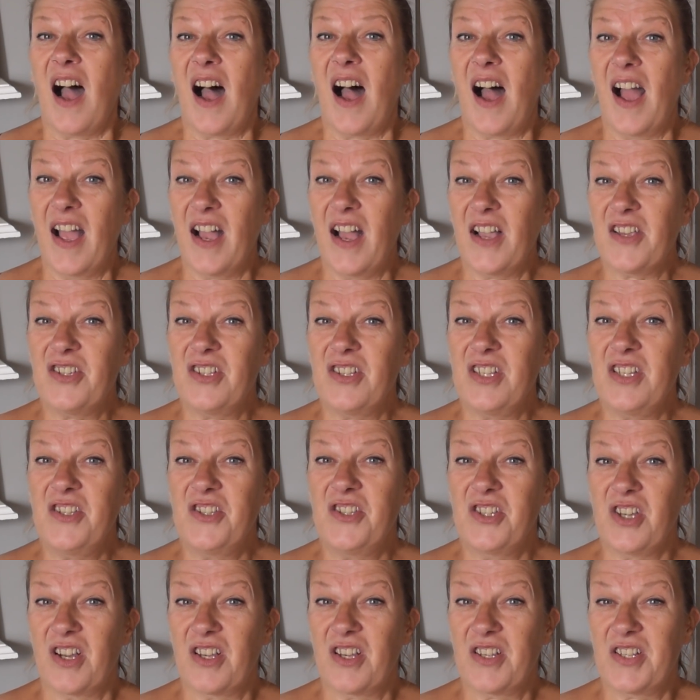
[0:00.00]
I actually
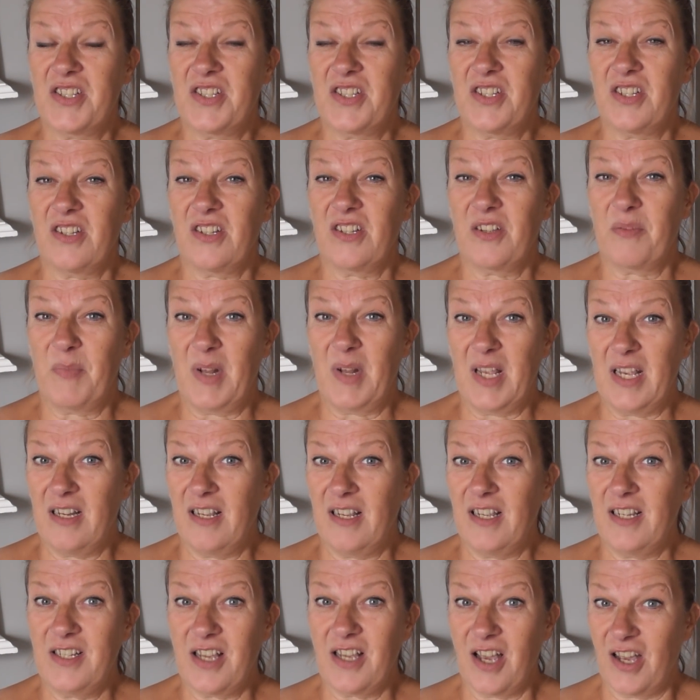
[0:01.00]
just
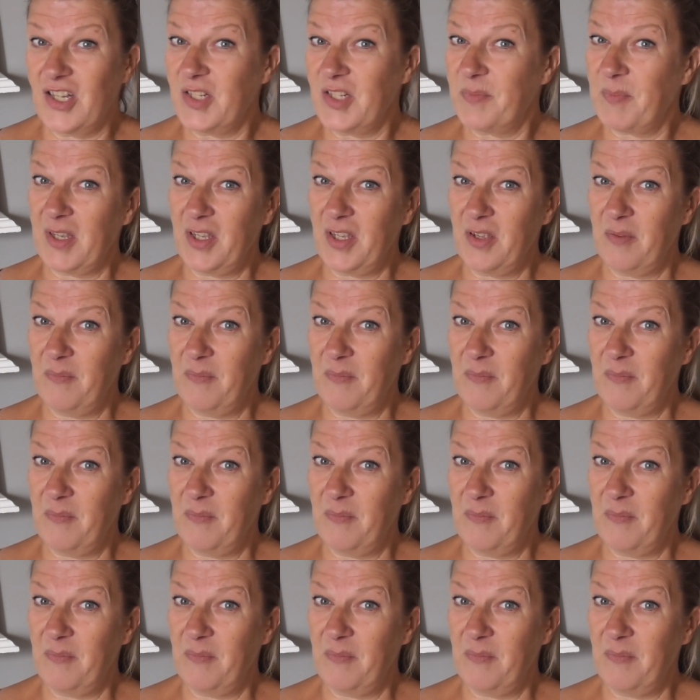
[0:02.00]
completely turned my